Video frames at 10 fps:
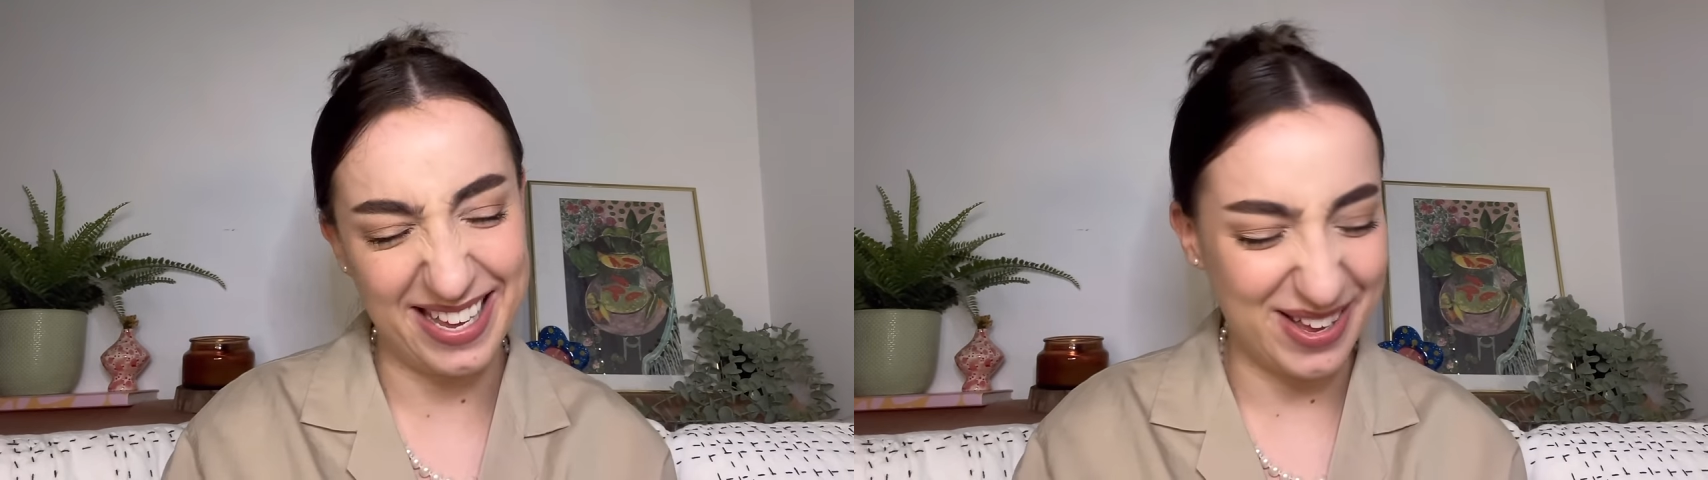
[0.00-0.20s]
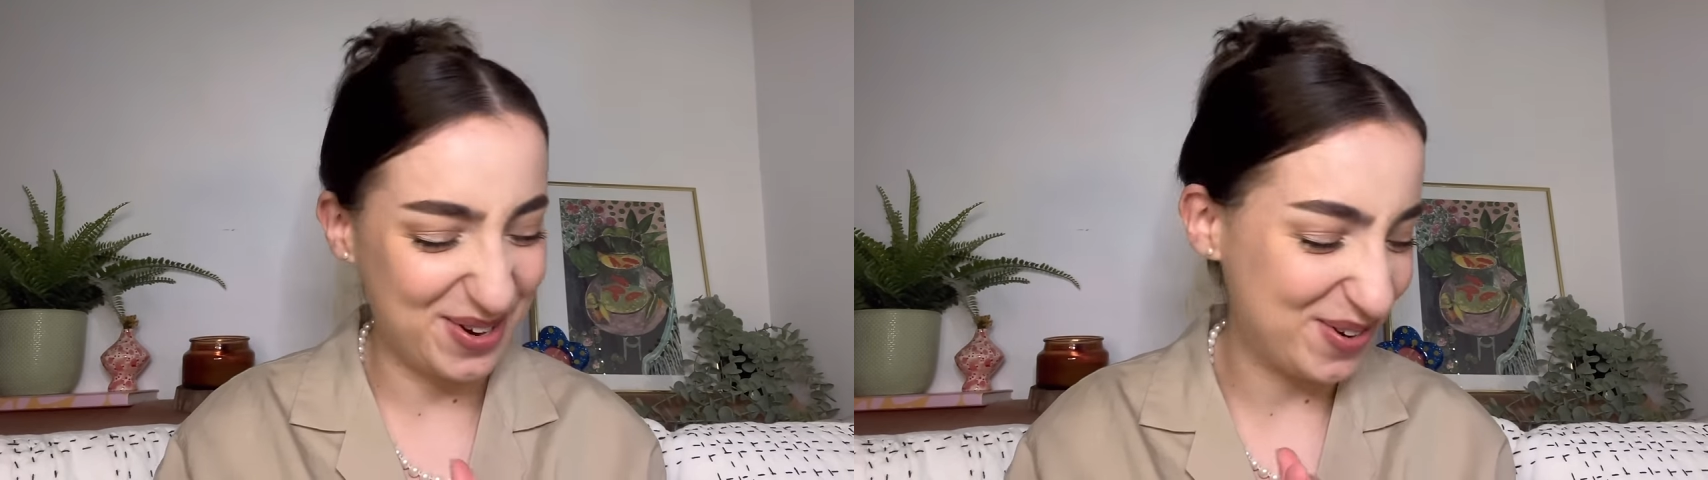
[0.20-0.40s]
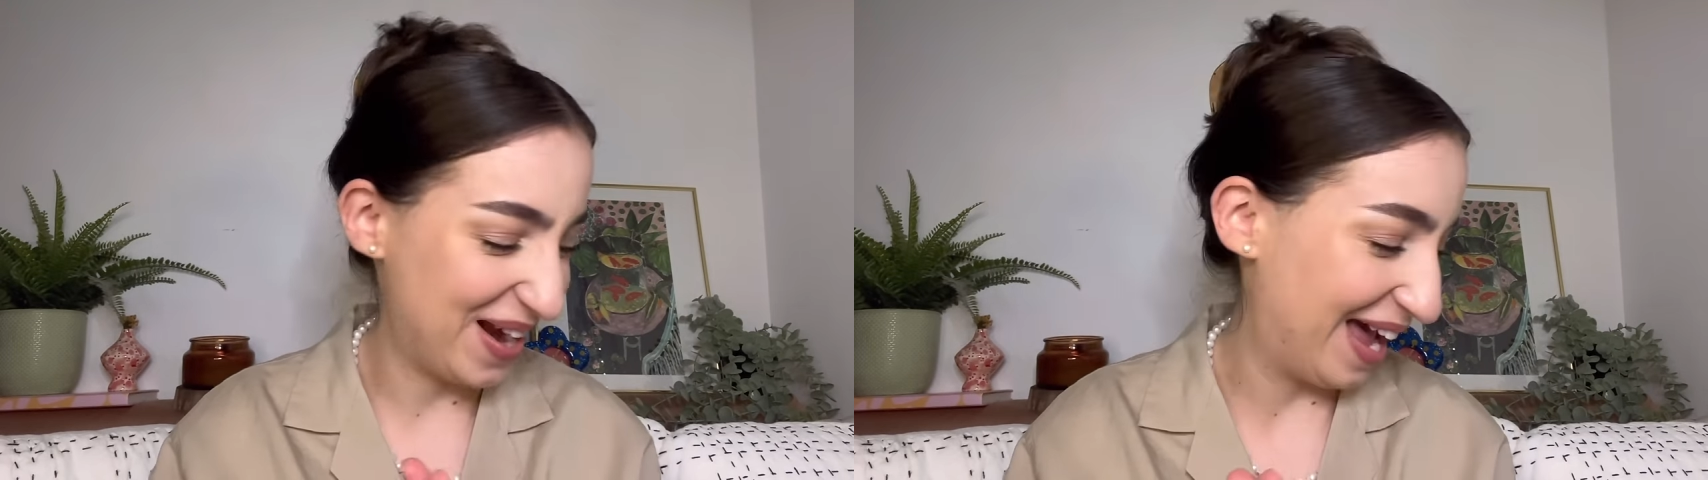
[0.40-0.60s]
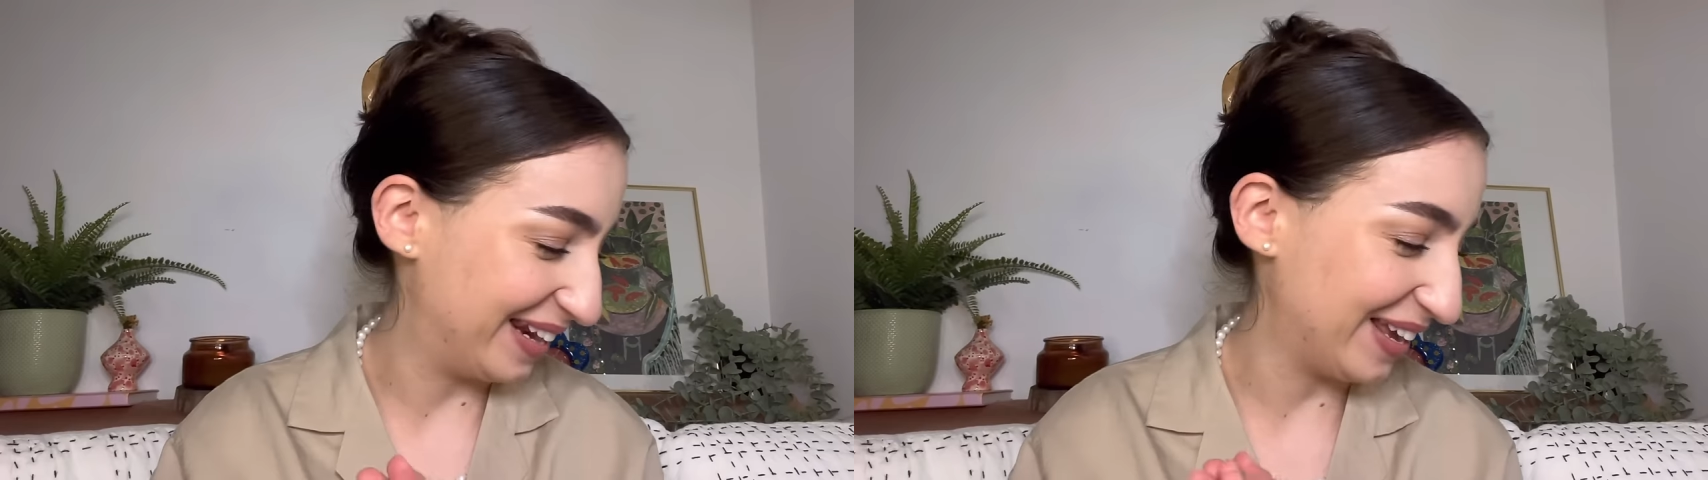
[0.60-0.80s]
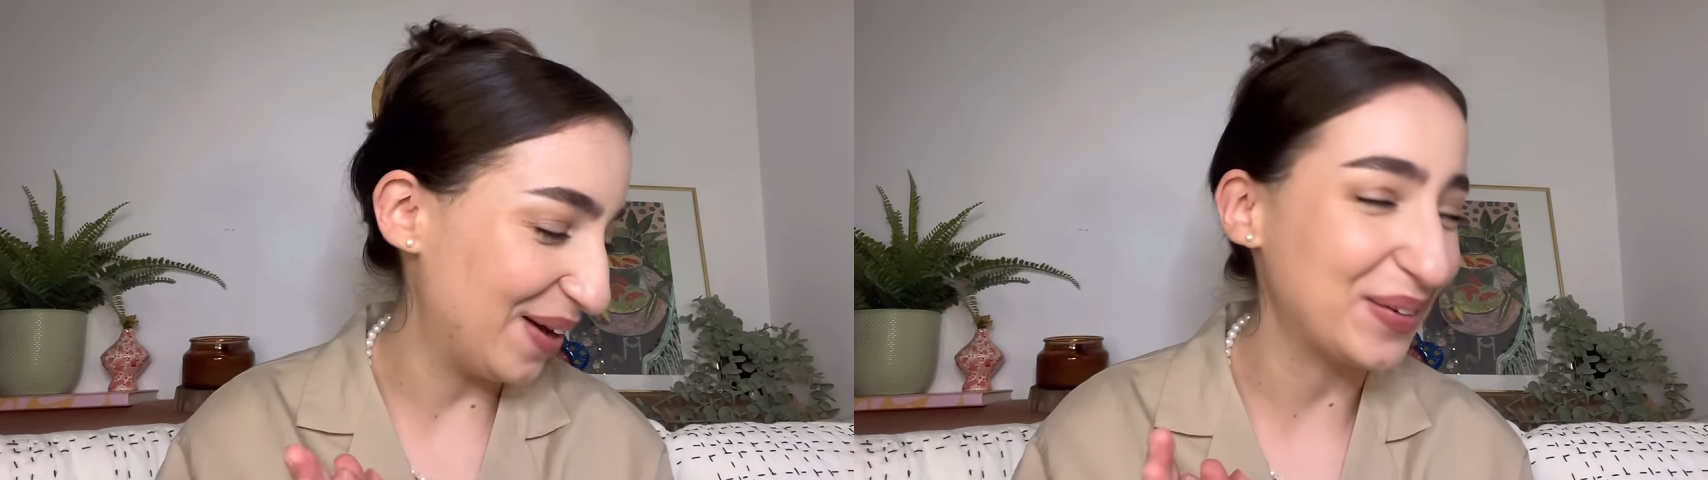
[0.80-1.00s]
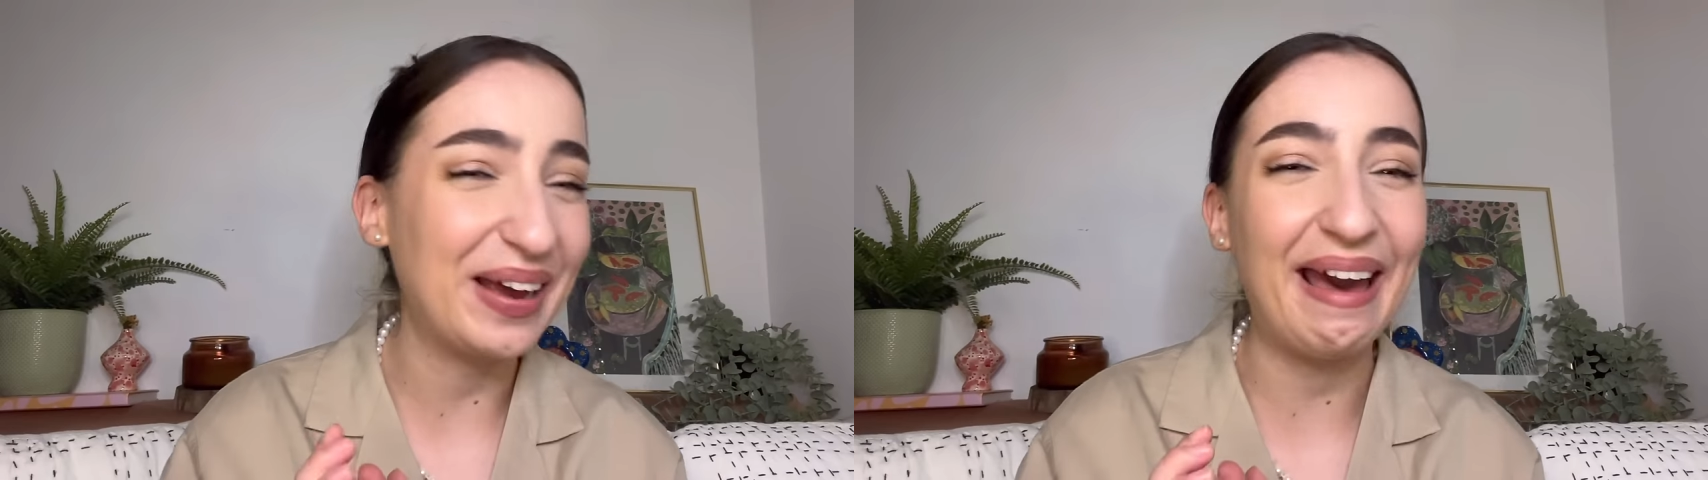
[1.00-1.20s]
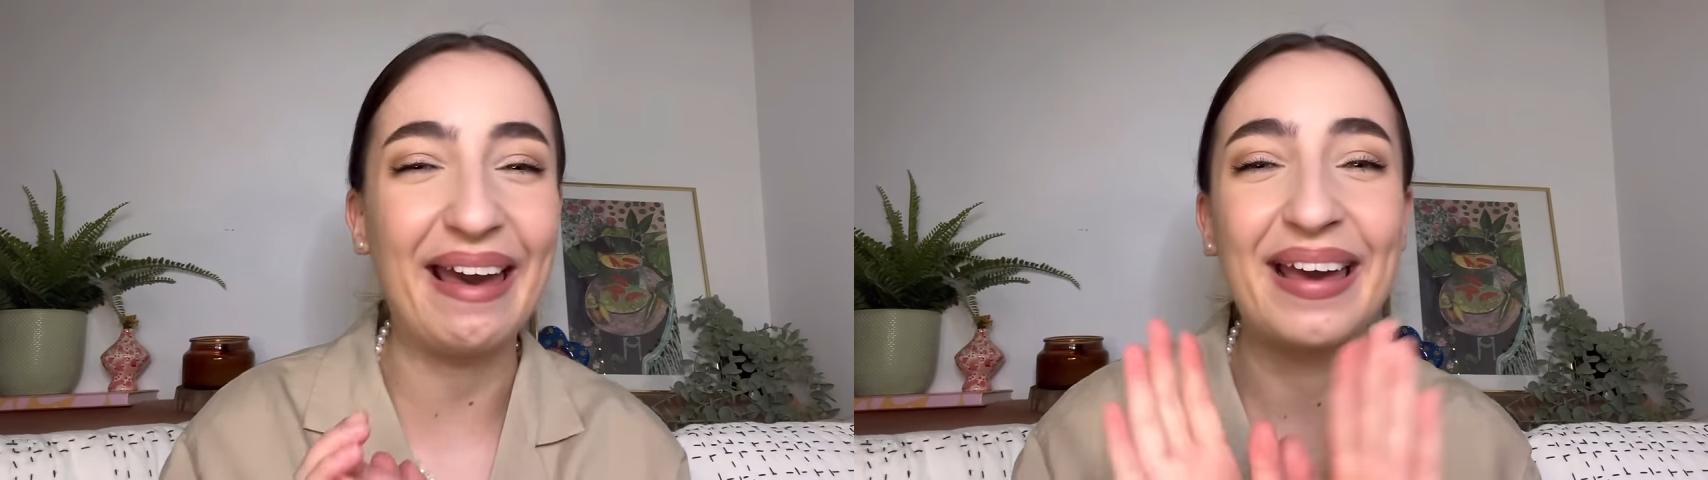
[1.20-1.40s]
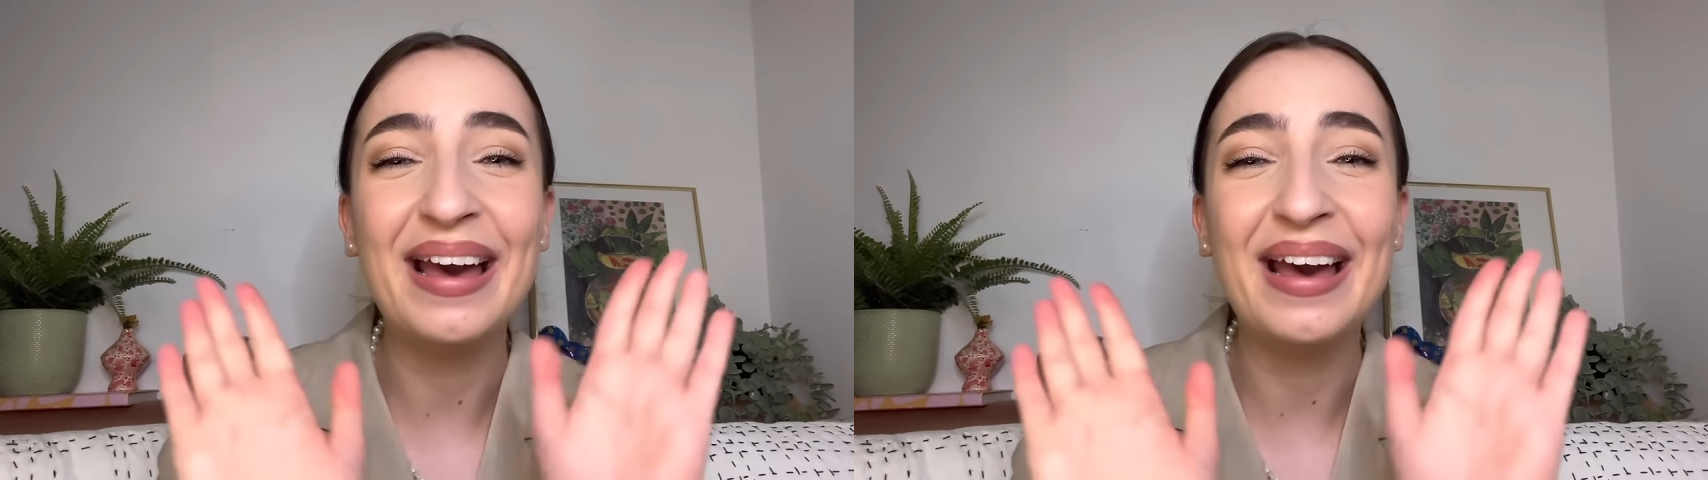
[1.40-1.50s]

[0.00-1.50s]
All right. Okay.